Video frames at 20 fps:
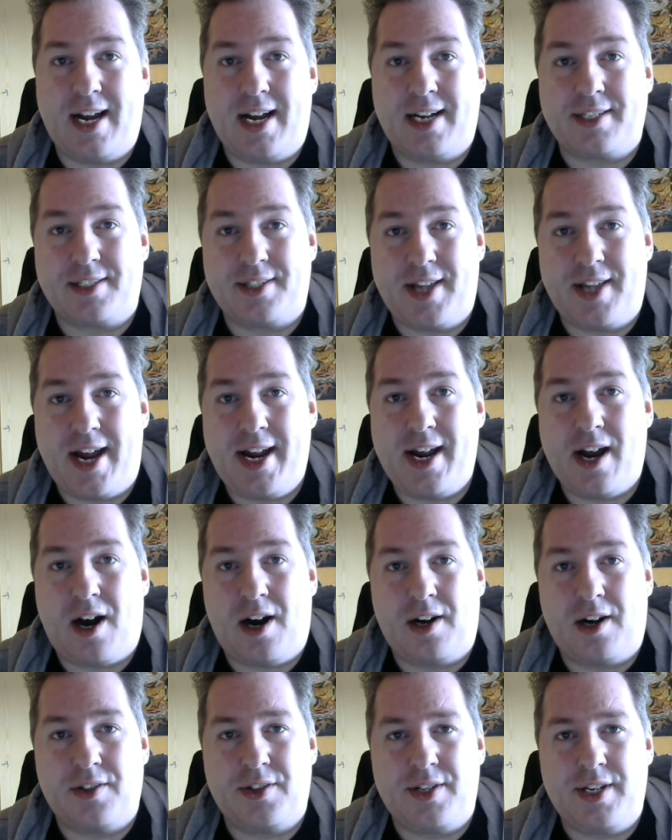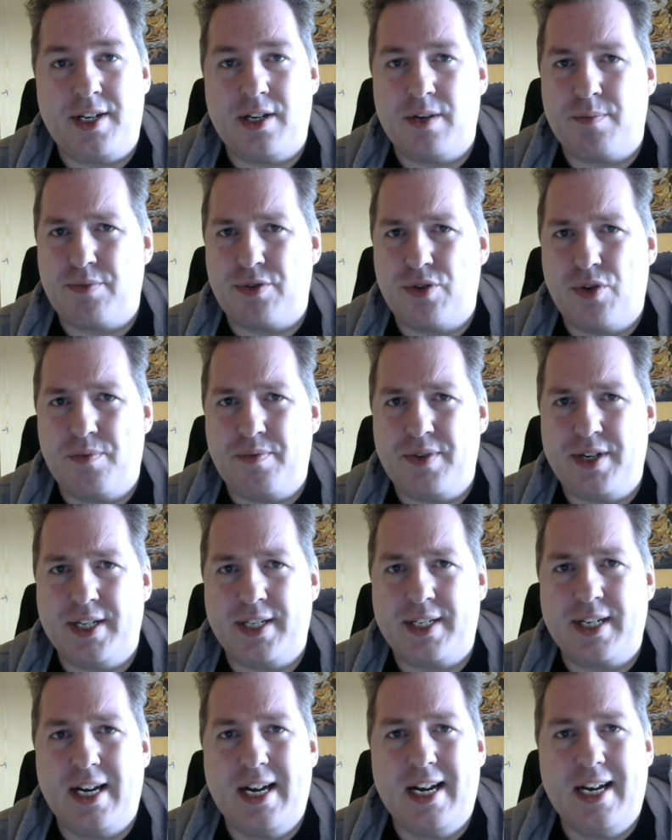as they are the
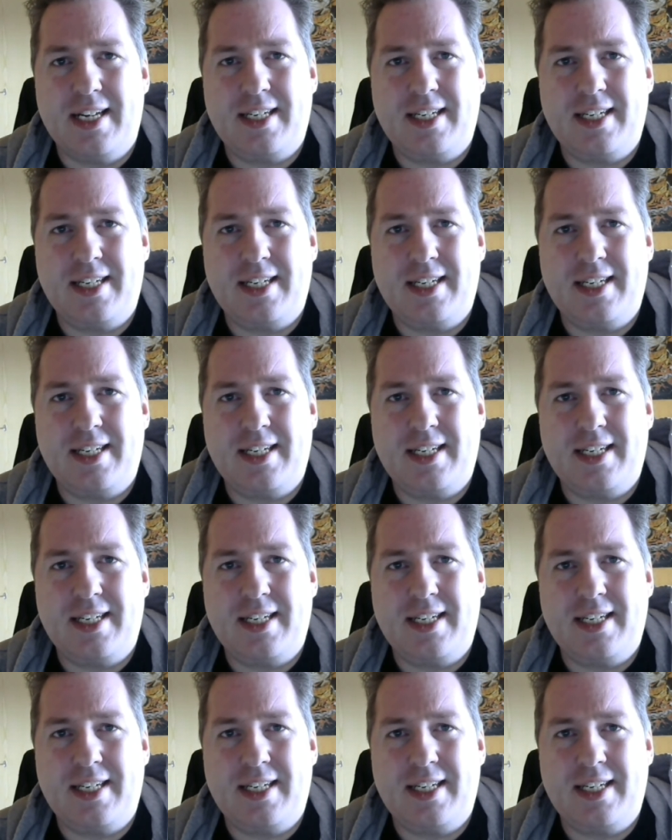appropriate